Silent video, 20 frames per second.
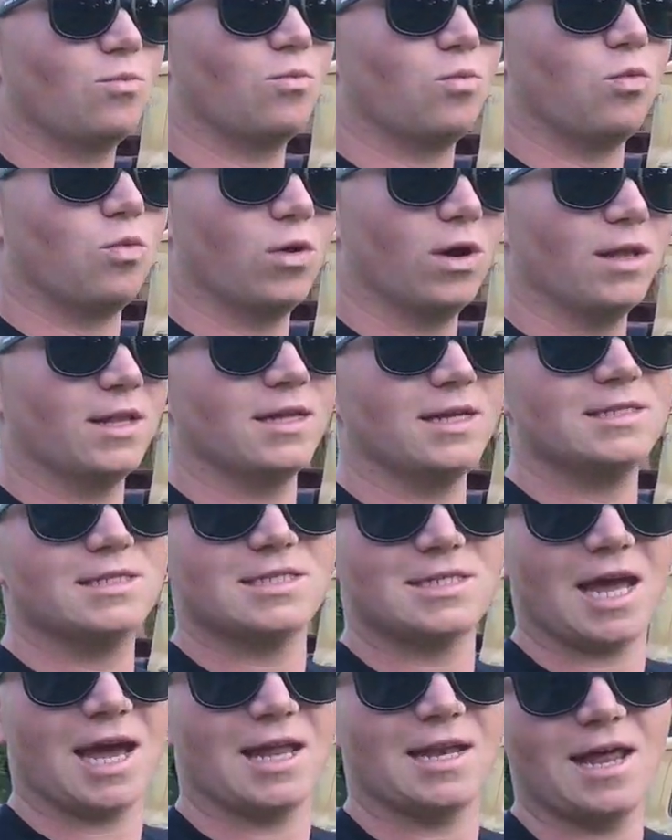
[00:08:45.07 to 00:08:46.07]
really
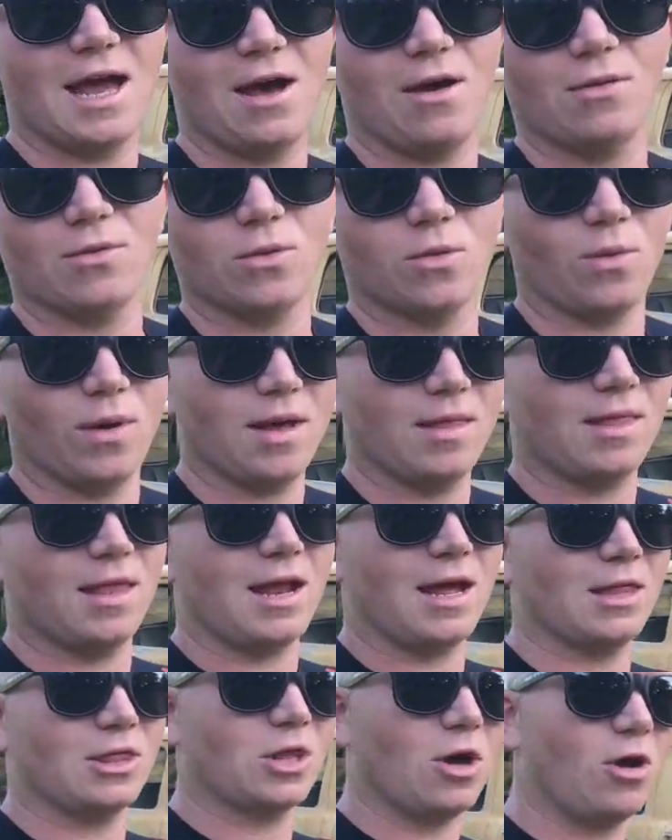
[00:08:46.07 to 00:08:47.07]
stand out the way that
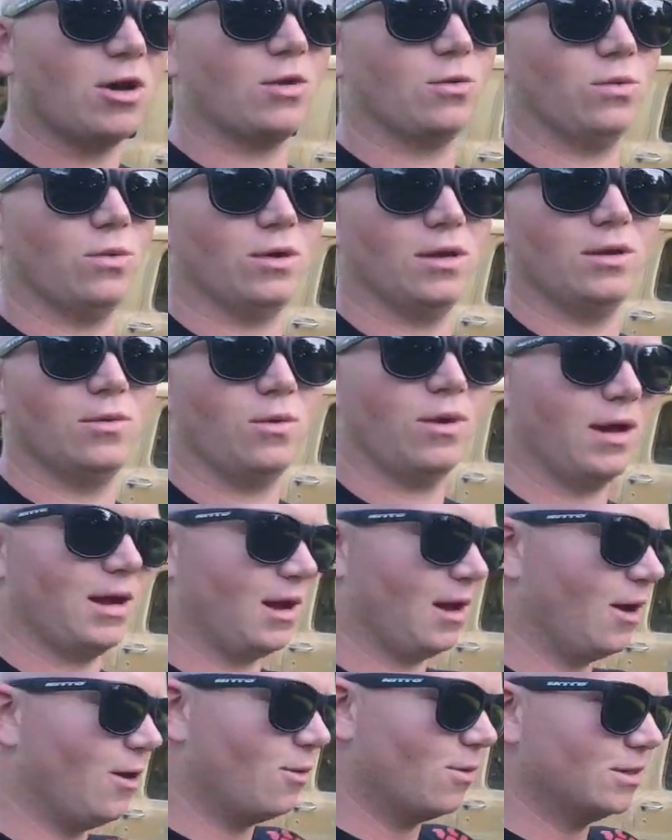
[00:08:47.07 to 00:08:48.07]
I thought it would, the way I
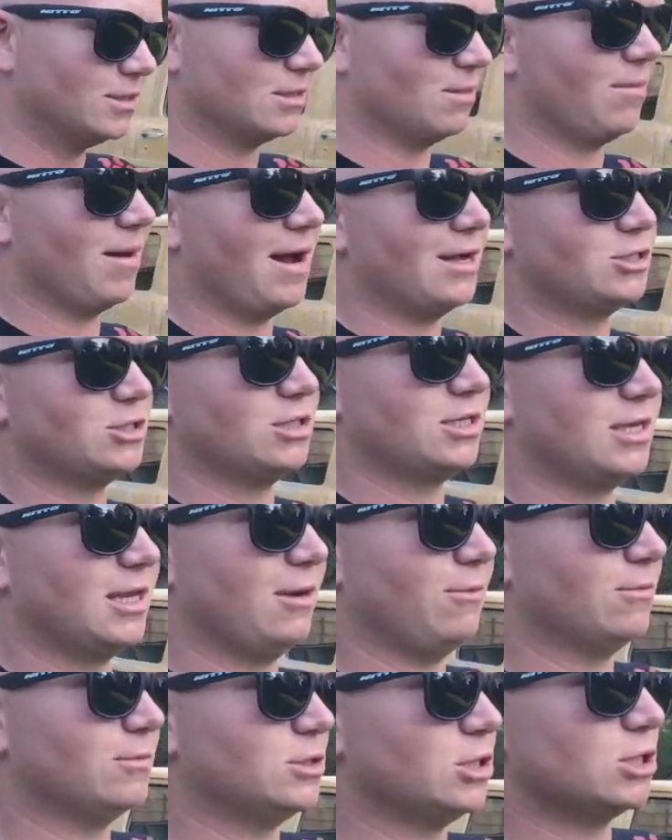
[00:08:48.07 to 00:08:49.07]
always imagined it
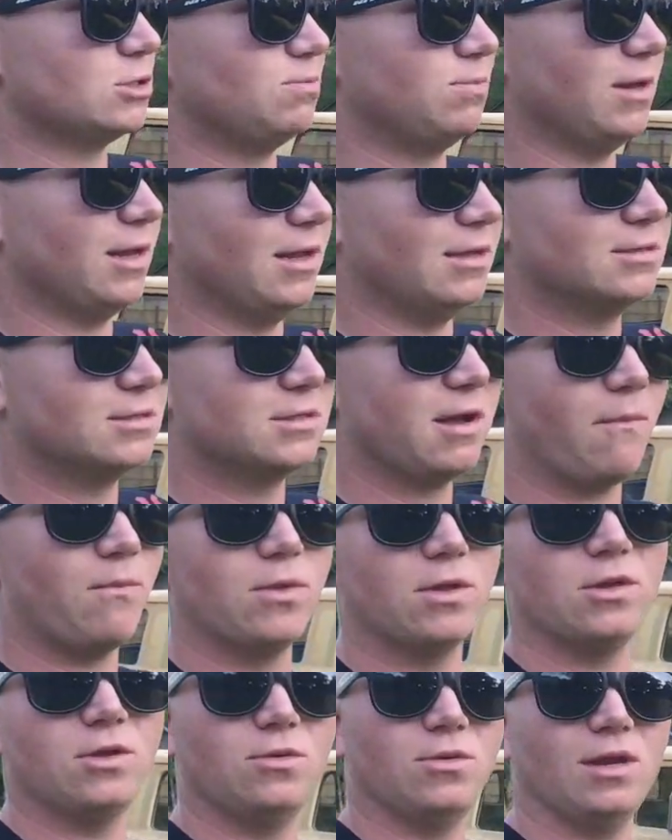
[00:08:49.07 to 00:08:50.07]
would just be
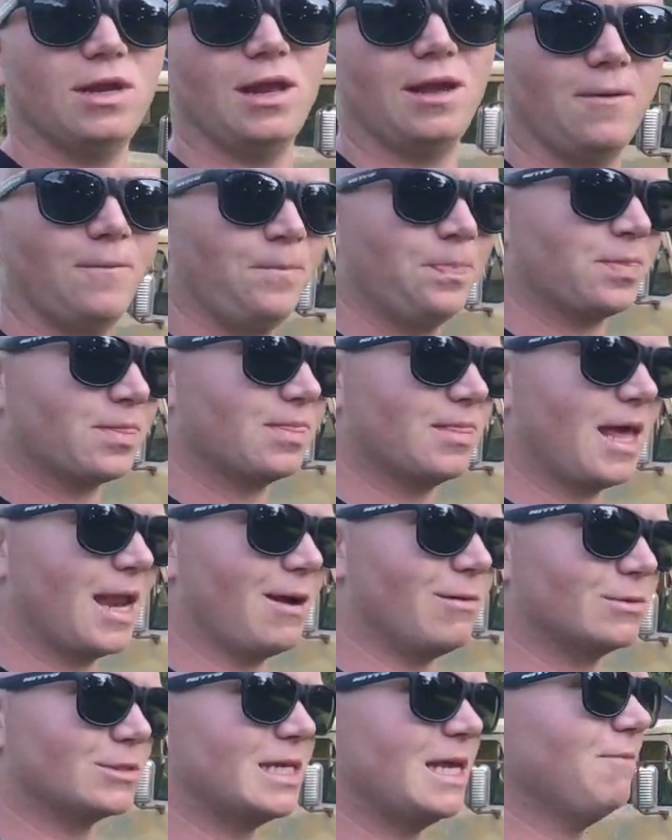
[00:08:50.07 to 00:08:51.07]
something unique that
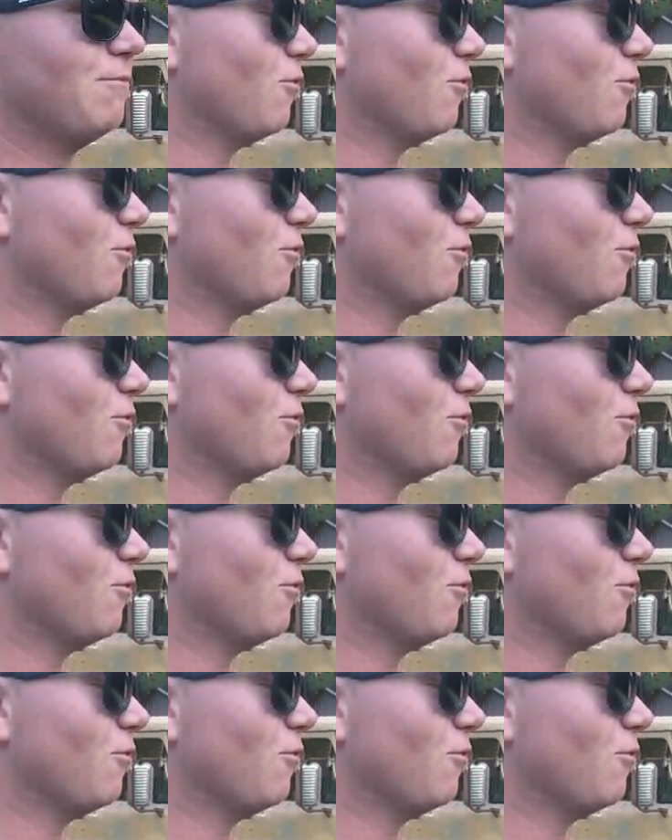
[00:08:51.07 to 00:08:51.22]
I would keep